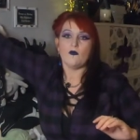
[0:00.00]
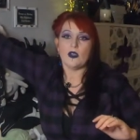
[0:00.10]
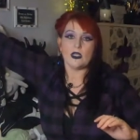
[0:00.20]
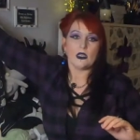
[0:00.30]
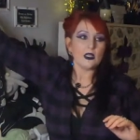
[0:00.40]
on
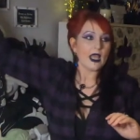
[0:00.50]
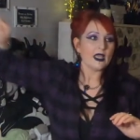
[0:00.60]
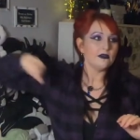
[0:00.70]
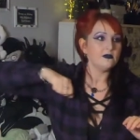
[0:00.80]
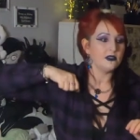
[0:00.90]
really
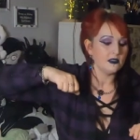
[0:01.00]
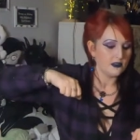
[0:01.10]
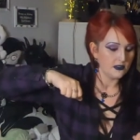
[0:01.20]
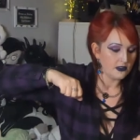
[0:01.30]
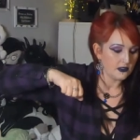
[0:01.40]
loud.
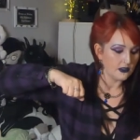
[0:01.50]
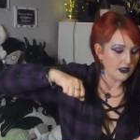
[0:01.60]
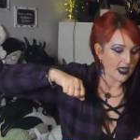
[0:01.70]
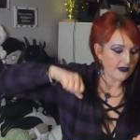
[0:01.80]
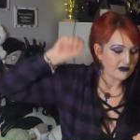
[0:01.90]

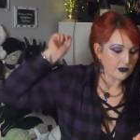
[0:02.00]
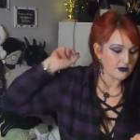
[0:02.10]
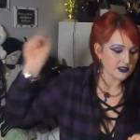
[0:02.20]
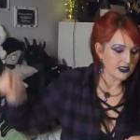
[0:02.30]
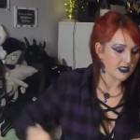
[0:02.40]
I have
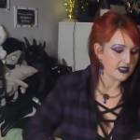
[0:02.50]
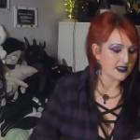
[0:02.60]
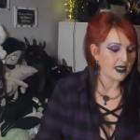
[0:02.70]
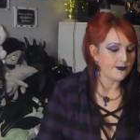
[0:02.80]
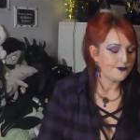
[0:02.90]
told him to turn
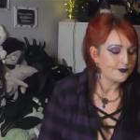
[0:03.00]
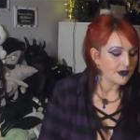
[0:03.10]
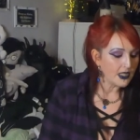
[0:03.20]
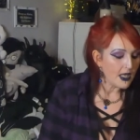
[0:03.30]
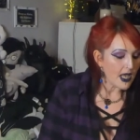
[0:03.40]
it down.
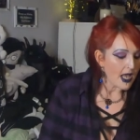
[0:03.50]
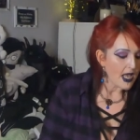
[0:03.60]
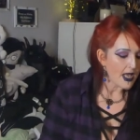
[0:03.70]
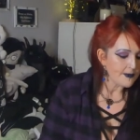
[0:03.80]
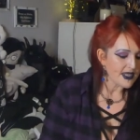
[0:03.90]

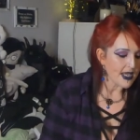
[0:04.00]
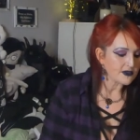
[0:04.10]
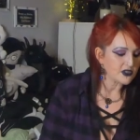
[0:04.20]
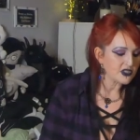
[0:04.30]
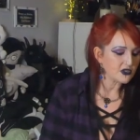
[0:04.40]
Yeah,
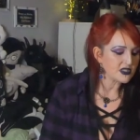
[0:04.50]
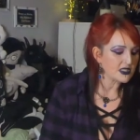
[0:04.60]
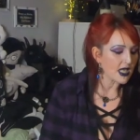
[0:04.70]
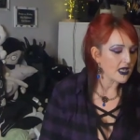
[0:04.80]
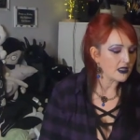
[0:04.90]
so she
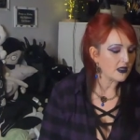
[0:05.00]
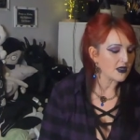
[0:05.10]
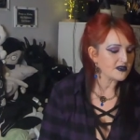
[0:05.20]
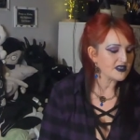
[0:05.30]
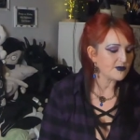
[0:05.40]
does
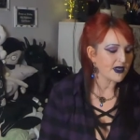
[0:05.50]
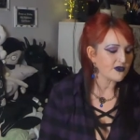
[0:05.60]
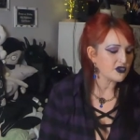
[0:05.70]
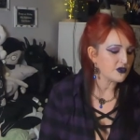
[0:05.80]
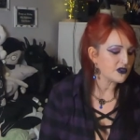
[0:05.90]
lots of
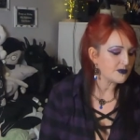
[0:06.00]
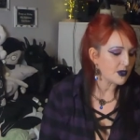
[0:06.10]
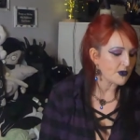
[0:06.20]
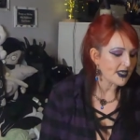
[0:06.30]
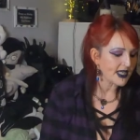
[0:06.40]
spiritual,
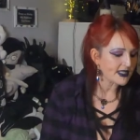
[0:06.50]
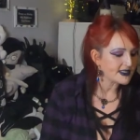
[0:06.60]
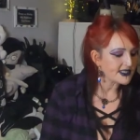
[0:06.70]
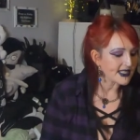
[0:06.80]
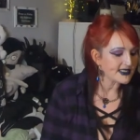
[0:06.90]
spooky
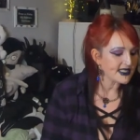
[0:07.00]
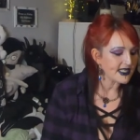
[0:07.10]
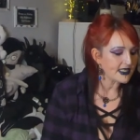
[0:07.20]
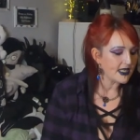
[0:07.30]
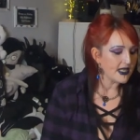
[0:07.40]
and
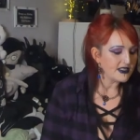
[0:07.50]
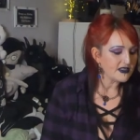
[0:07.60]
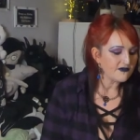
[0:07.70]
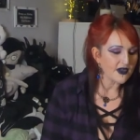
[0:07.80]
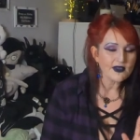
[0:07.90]
scented.
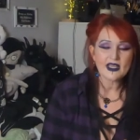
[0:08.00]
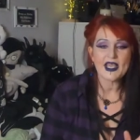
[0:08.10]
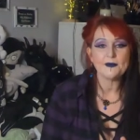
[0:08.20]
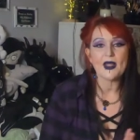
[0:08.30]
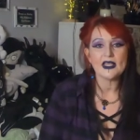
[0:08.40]
She's a very
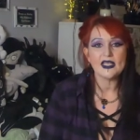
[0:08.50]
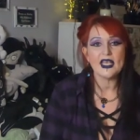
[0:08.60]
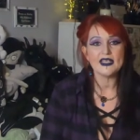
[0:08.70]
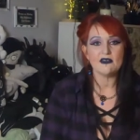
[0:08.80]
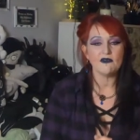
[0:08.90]
laid-back
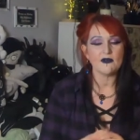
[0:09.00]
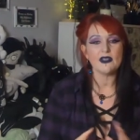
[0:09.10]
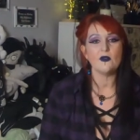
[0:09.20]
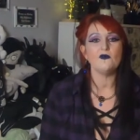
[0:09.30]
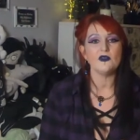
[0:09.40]
lady,
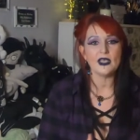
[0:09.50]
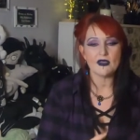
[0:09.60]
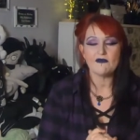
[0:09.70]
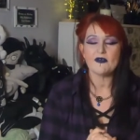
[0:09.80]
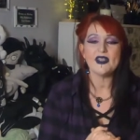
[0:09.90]
very lovely,
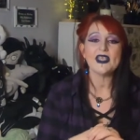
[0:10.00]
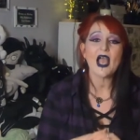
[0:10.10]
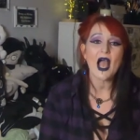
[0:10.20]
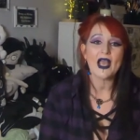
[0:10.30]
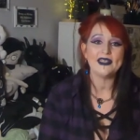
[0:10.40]
a very
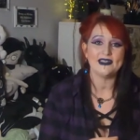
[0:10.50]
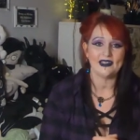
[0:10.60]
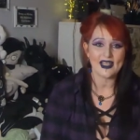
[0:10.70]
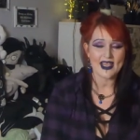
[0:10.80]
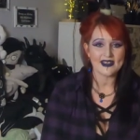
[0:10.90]
kind
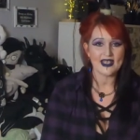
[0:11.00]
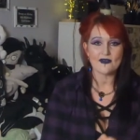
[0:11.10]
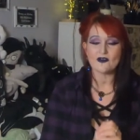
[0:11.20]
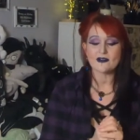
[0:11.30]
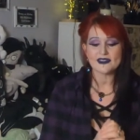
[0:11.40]
lady,
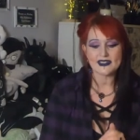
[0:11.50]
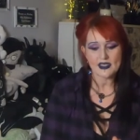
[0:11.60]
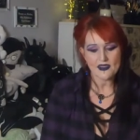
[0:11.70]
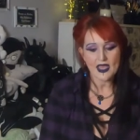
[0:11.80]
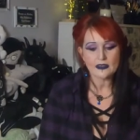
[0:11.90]
I've got to
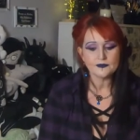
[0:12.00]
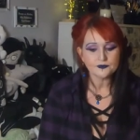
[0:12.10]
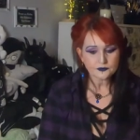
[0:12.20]
say that.